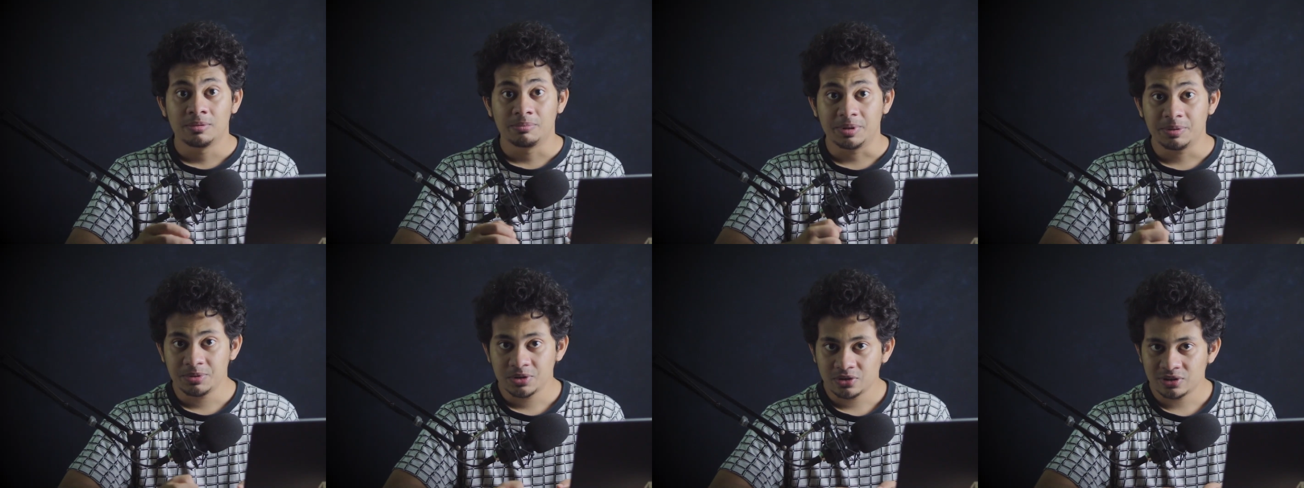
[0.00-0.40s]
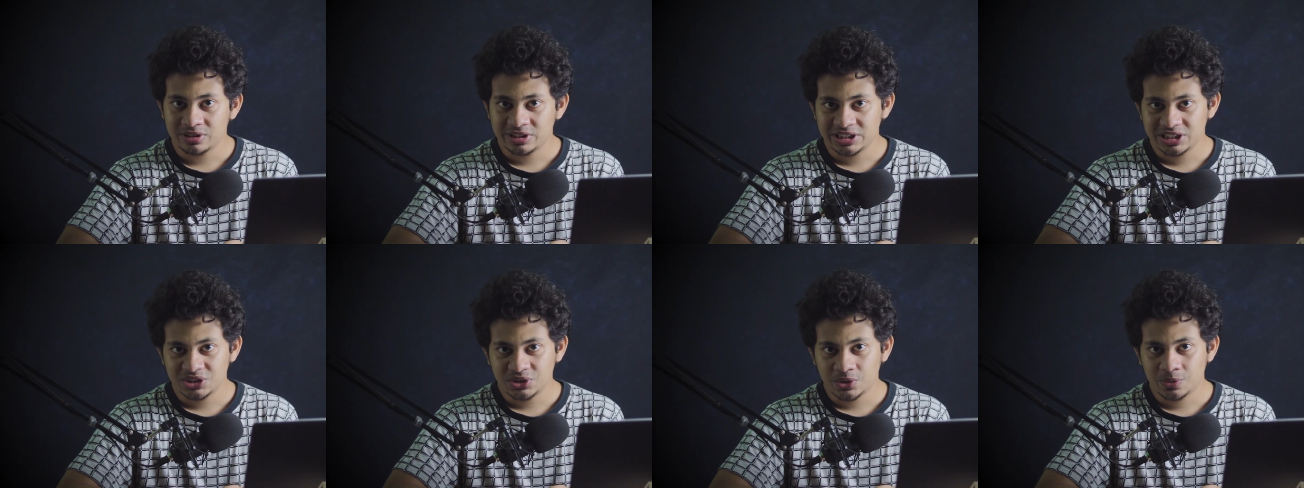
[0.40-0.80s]
maybe you
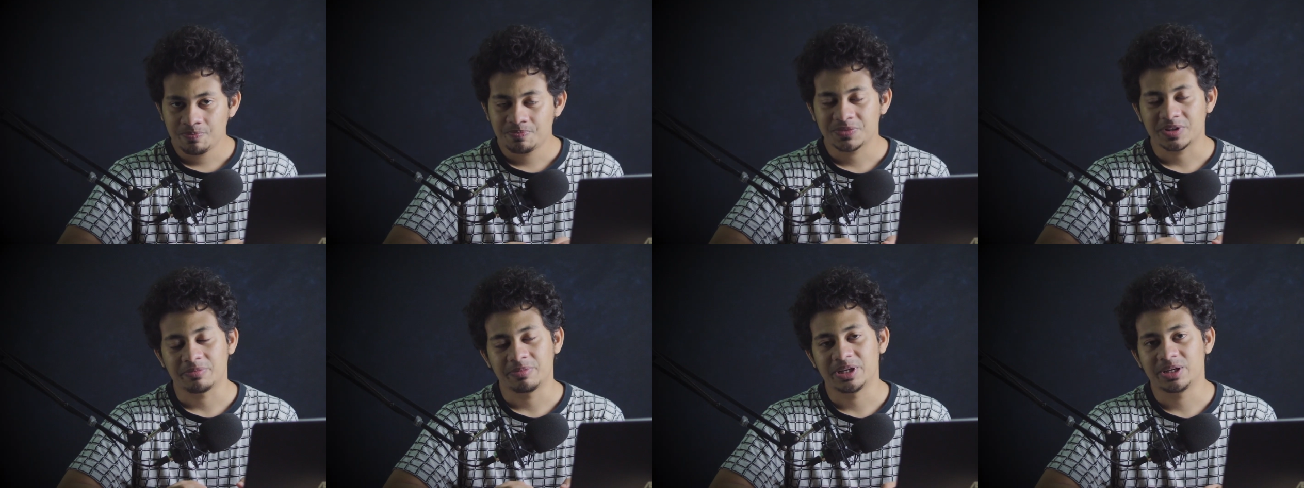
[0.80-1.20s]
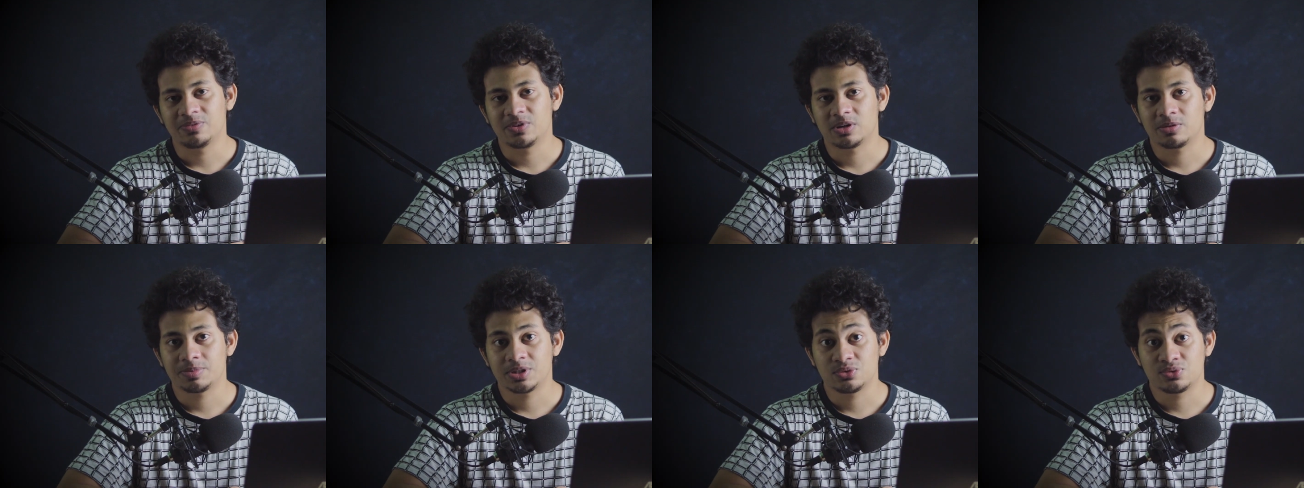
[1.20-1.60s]
already know the
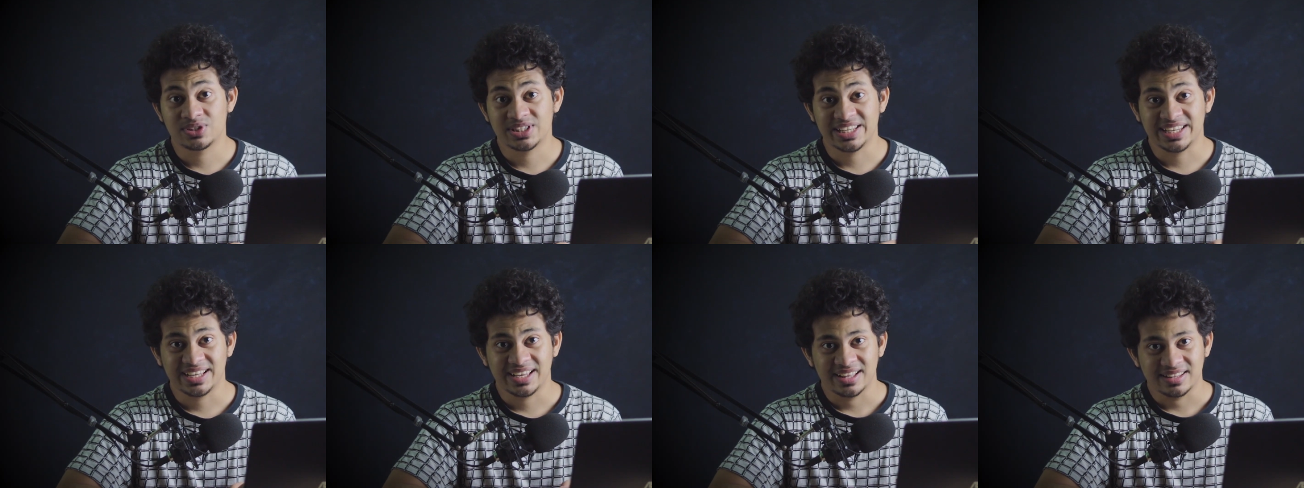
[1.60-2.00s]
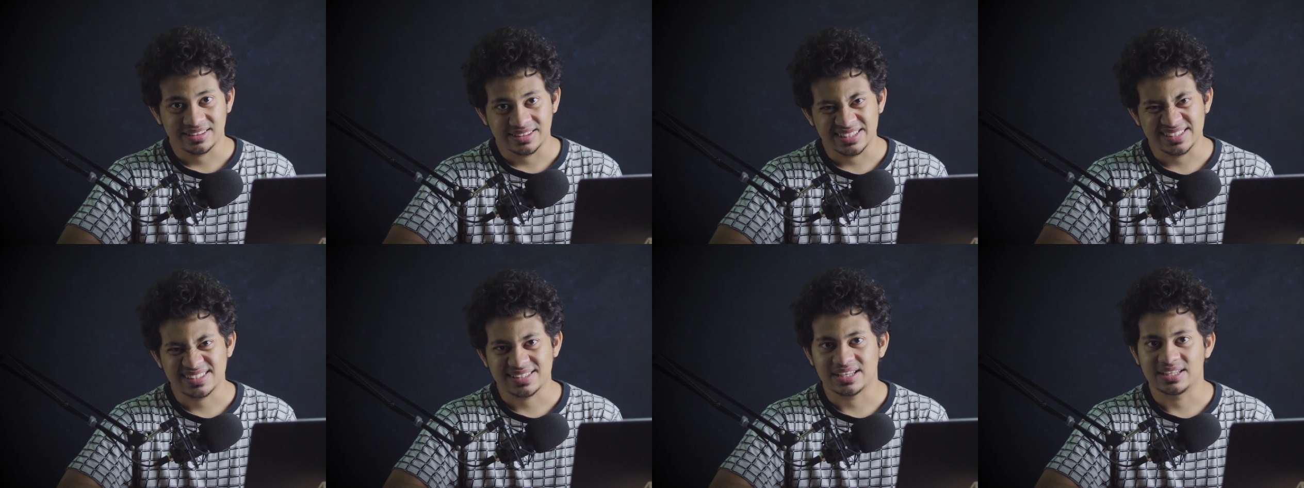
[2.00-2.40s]
benefit of using
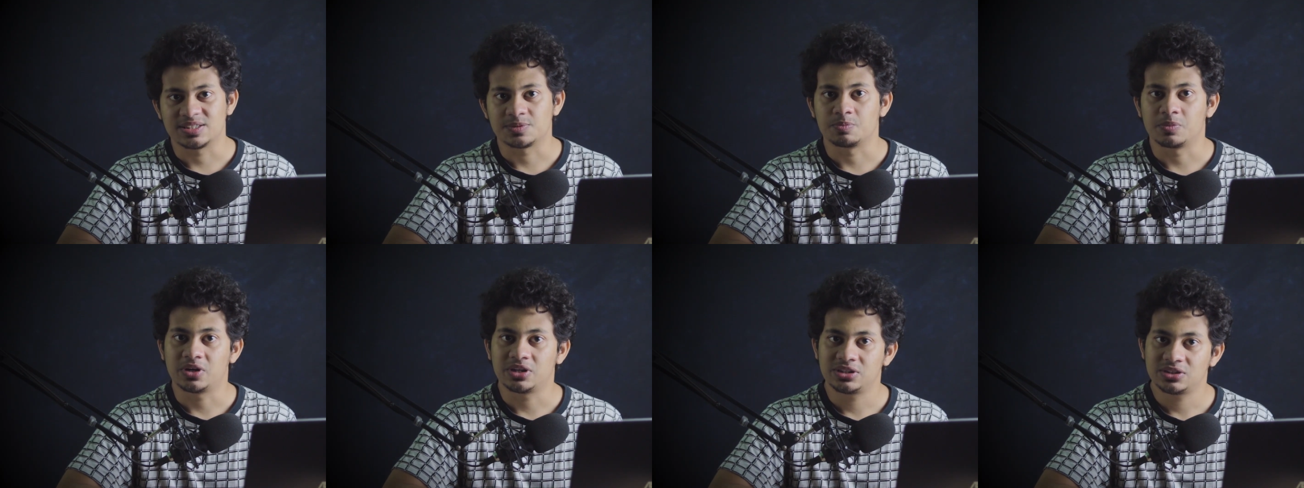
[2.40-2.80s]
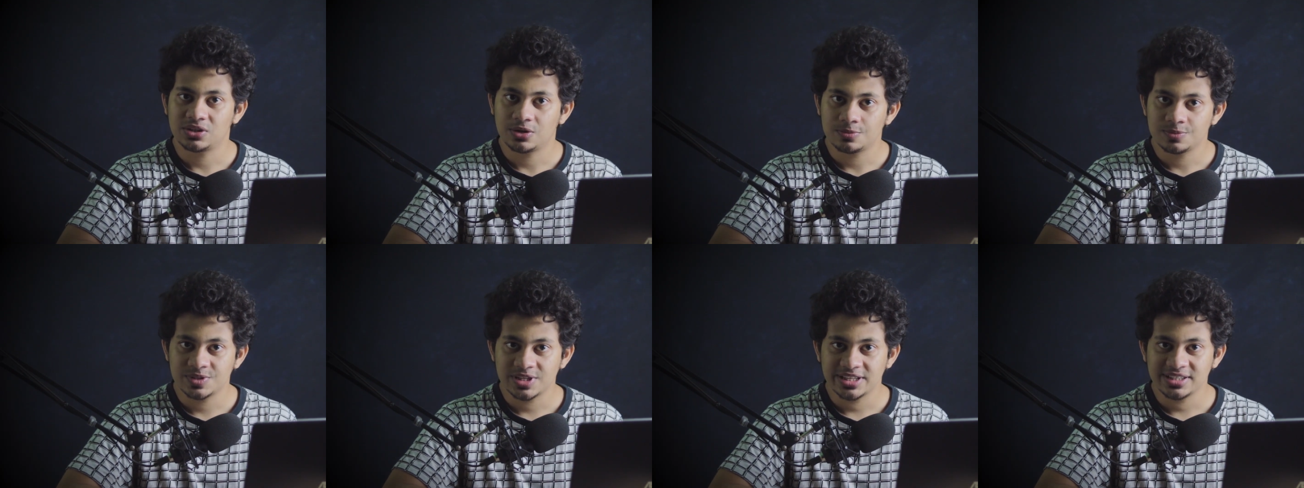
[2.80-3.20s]
this smart
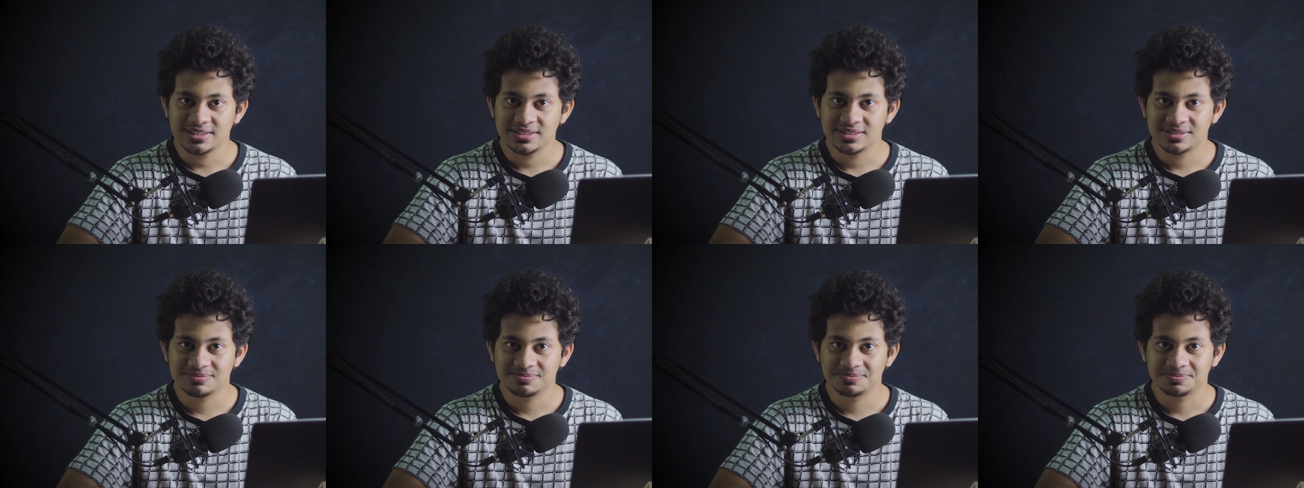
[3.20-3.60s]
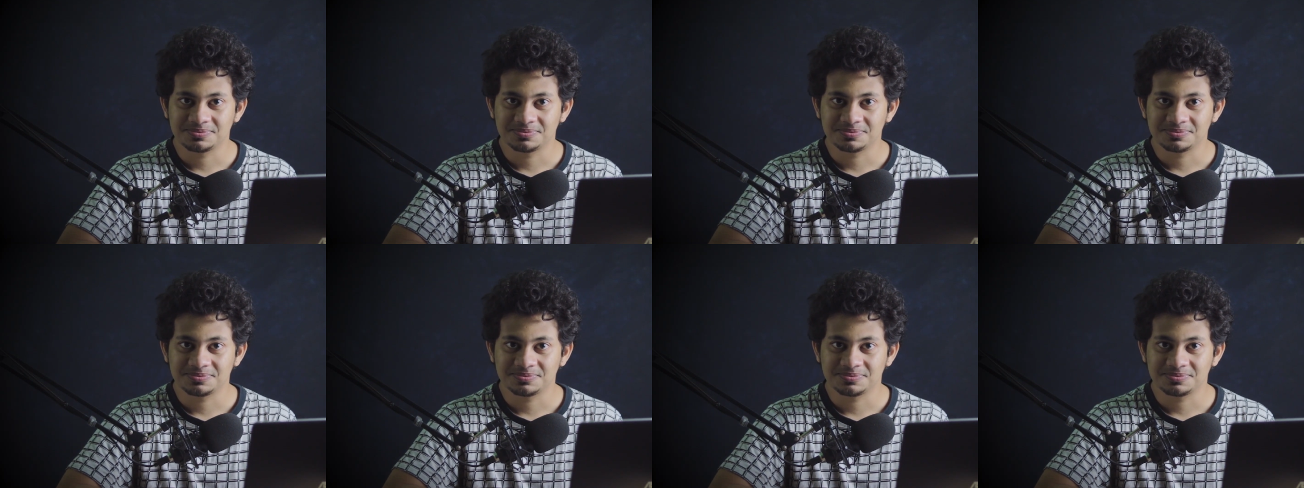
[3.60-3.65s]
object